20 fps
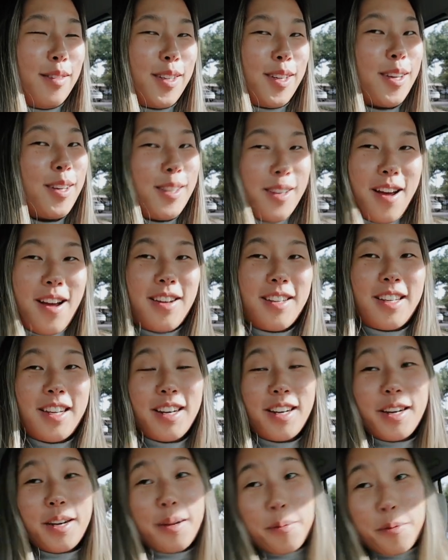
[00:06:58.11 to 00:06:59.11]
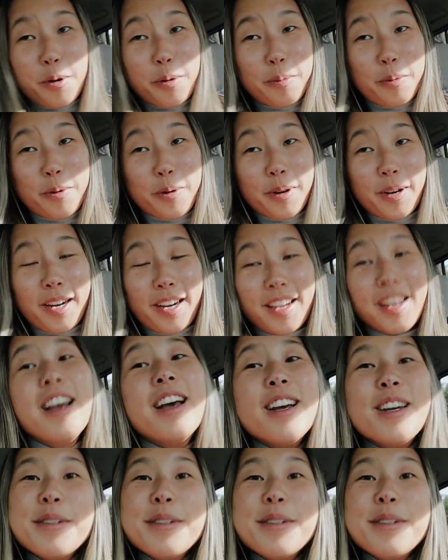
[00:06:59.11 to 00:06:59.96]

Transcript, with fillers: could not get any more boring.